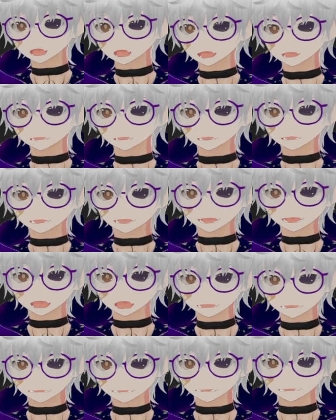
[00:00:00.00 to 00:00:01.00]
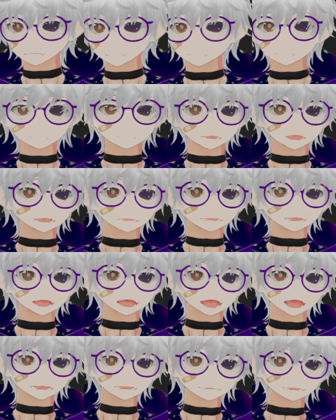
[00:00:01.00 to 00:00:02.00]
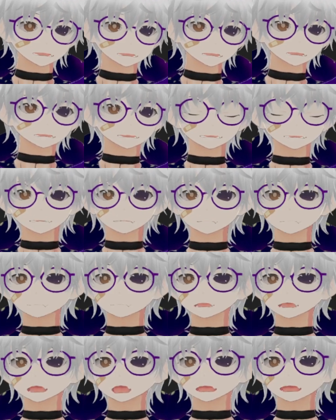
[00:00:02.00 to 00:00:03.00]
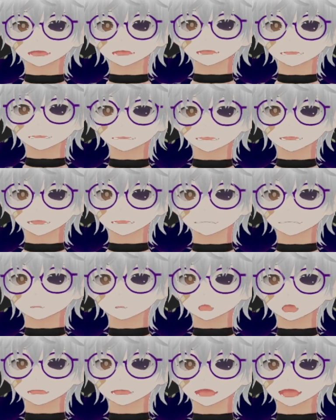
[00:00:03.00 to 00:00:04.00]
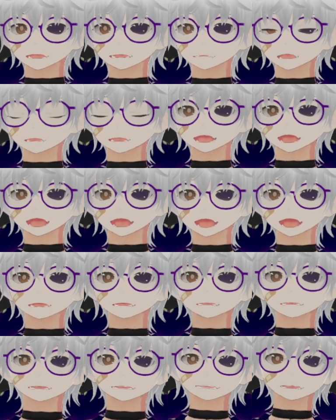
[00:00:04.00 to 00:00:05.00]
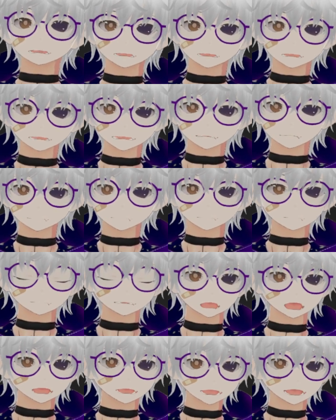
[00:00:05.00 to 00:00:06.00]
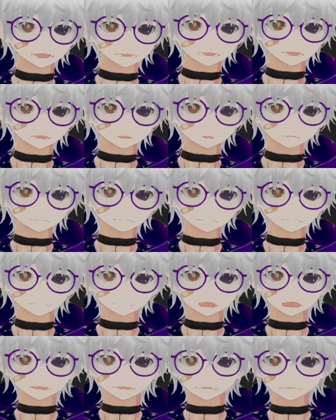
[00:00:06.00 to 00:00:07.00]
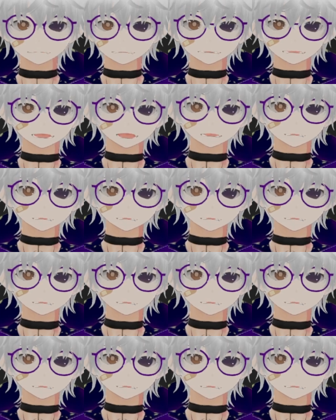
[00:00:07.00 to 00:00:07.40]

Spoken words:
Moving on. Majin. Majin is one of my favorite .exes, honestly.